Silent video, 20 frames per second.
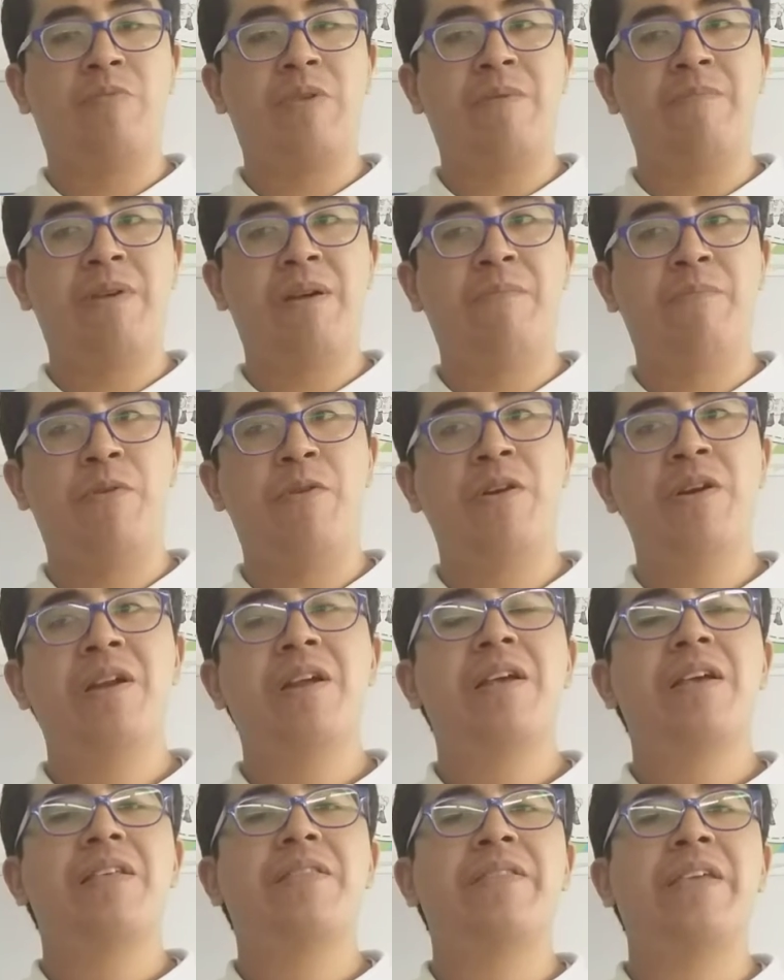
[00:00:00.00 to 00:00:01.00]

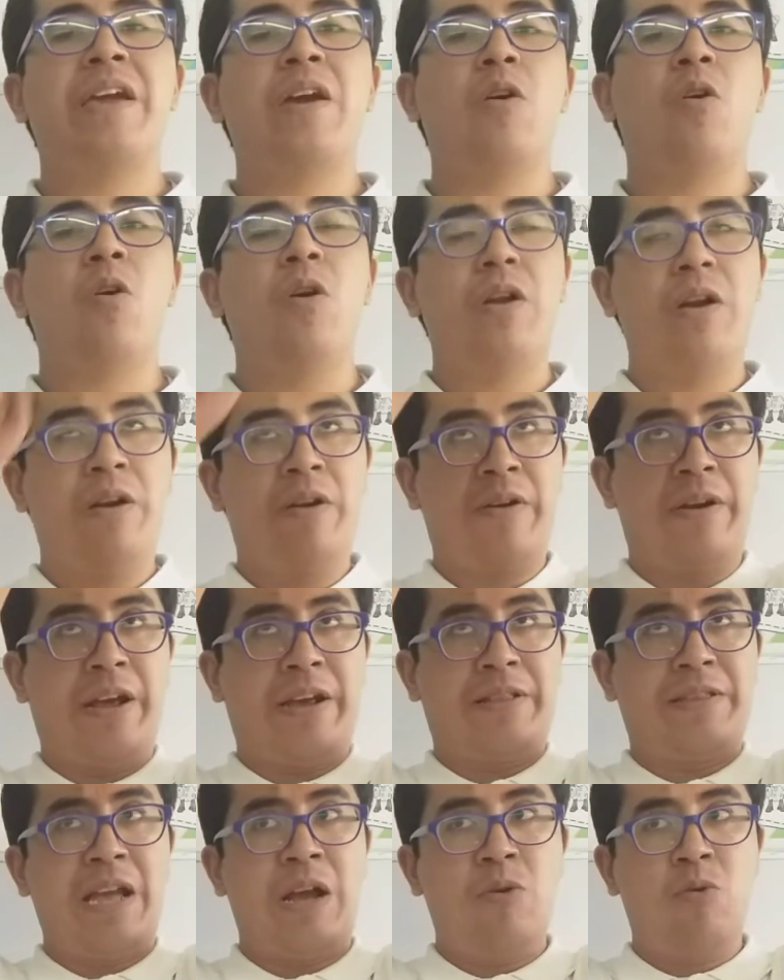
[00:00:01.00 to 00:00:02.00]
Remember, the
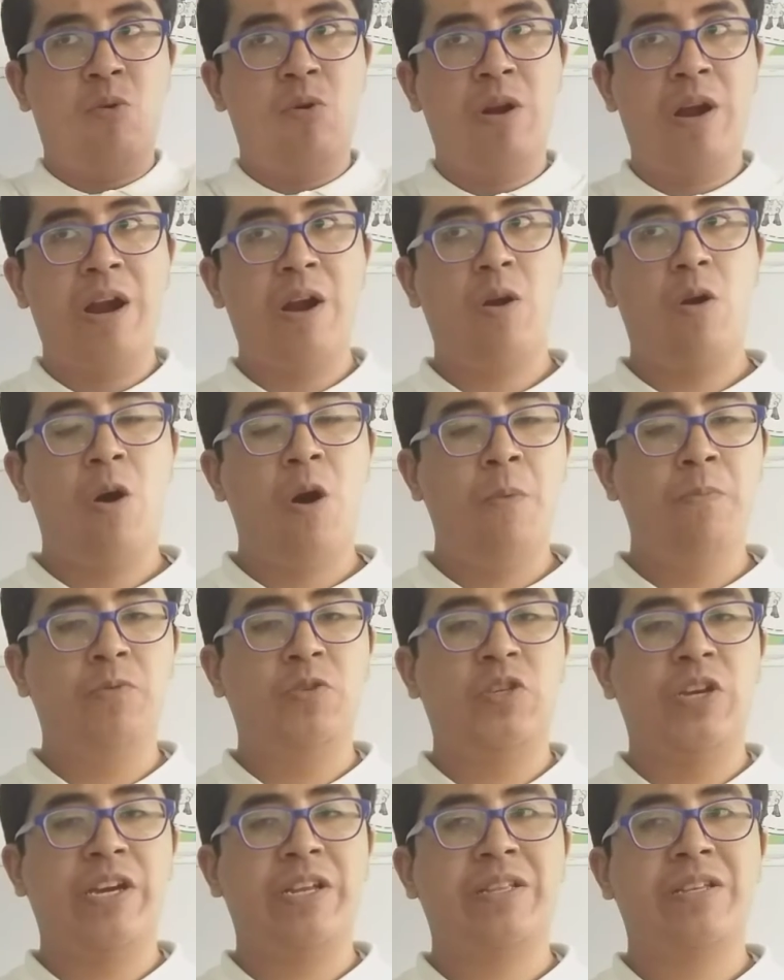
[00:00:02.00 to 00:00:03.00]
rectangular
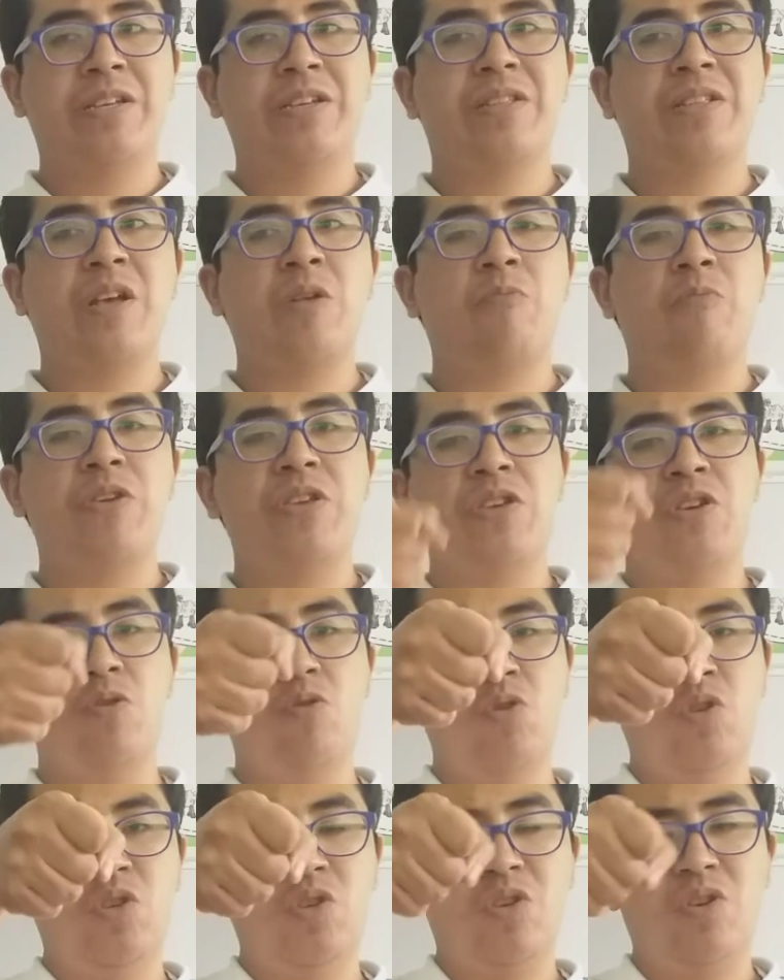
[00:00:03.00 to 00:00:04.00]
object that we
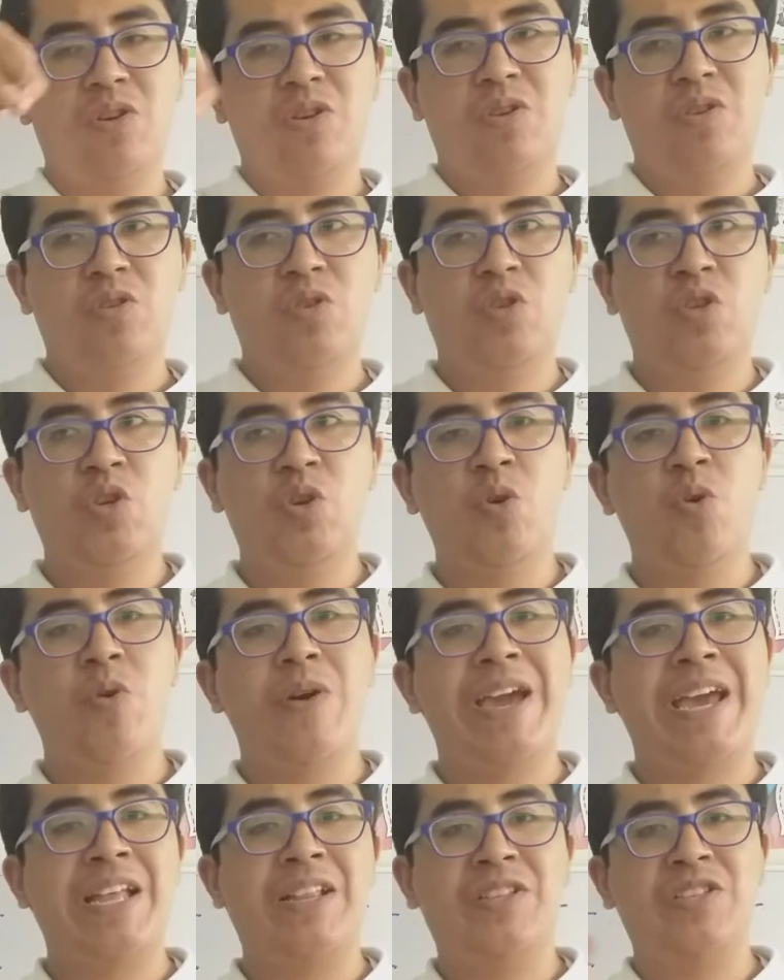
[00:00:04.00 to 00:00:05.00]
use
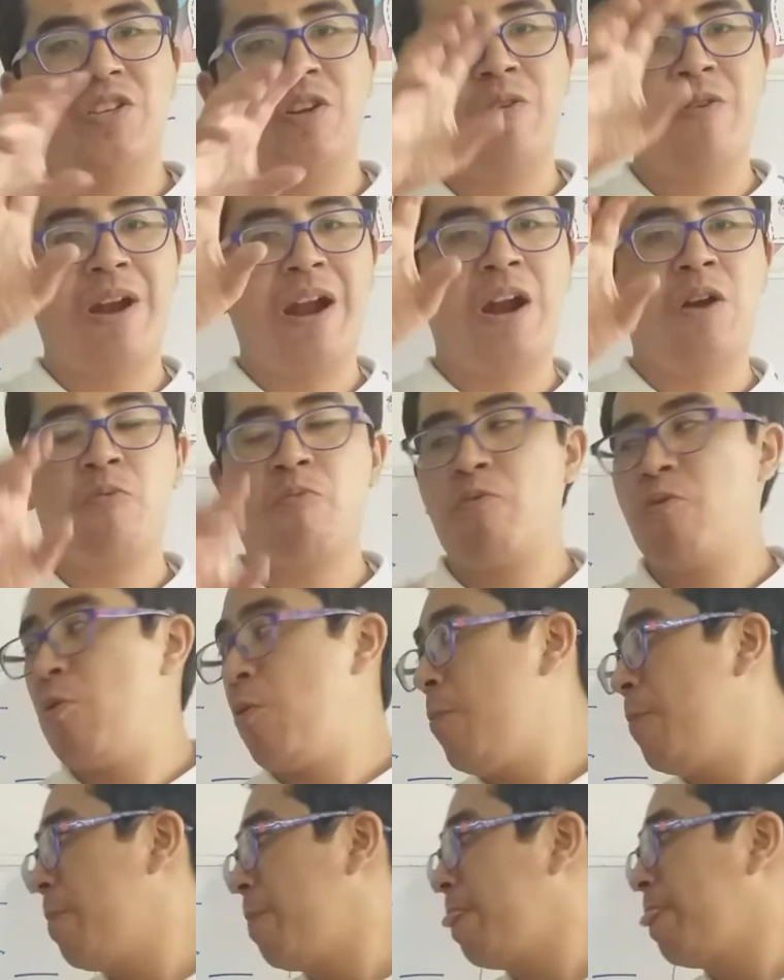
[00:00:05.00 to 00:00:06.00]
to enter a
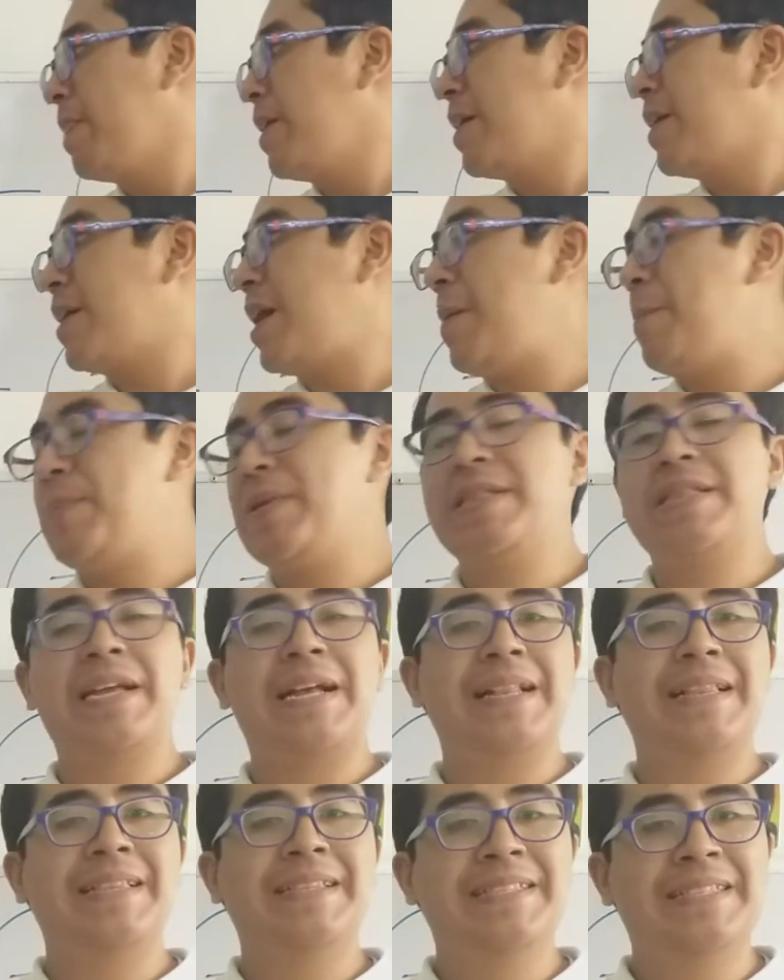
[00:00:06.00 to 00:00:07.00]
room.
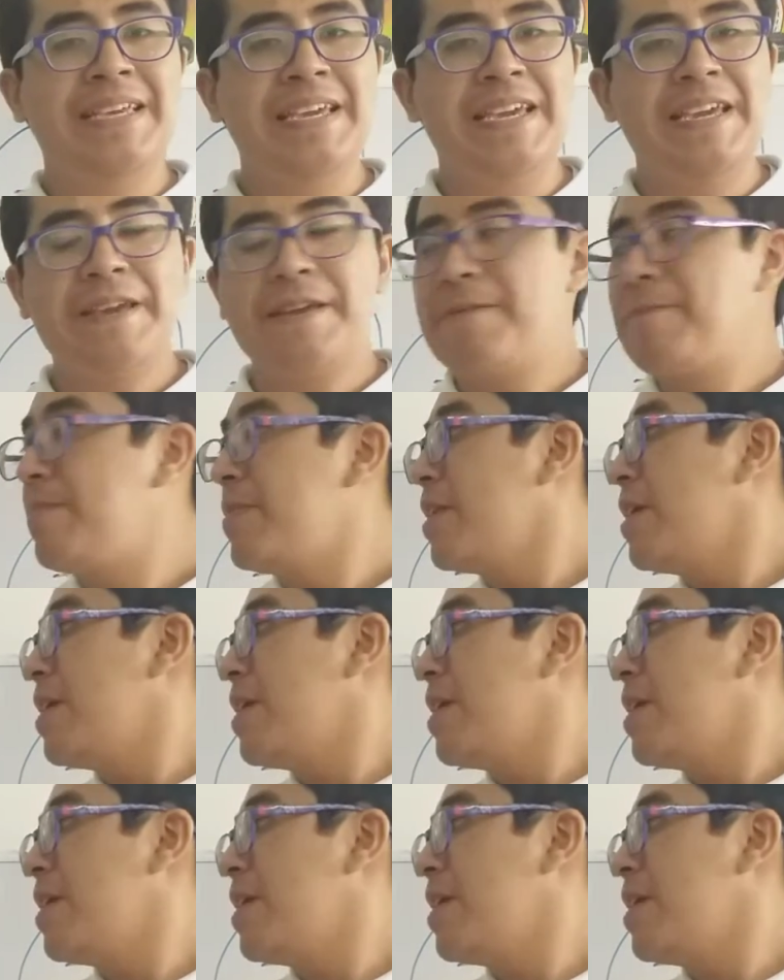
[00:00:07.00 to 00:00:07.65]
Capital D.